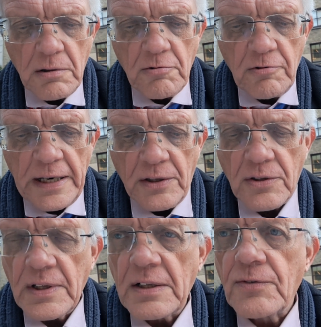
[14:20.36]

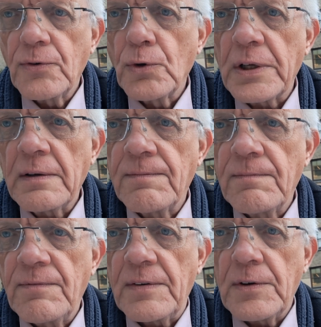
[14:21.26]
rent. That's
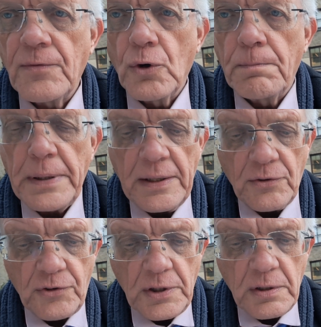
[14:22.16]
54
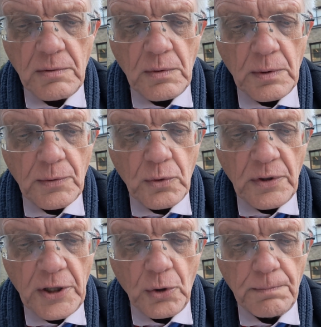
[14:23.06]
pence in what we call
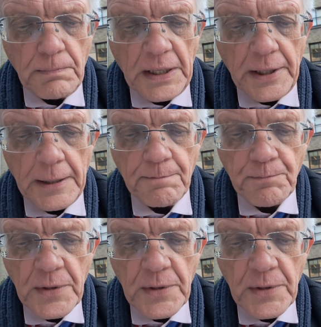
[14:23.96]
the old money.